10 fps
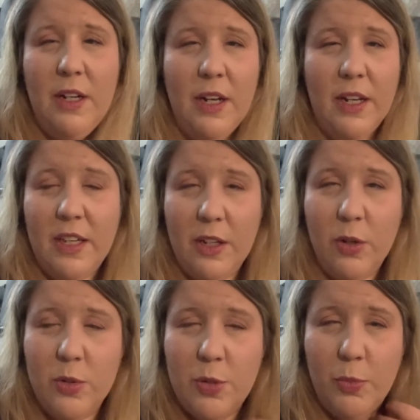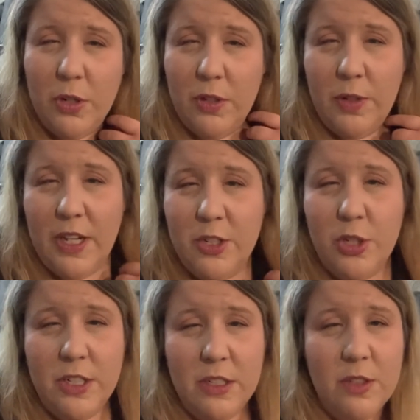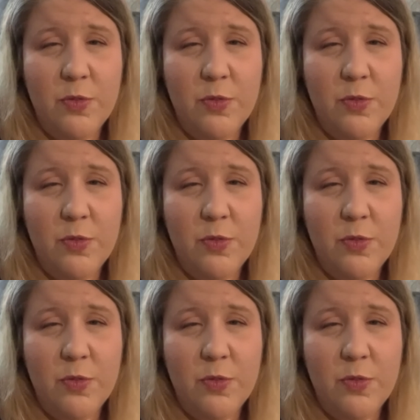I can go to more locations.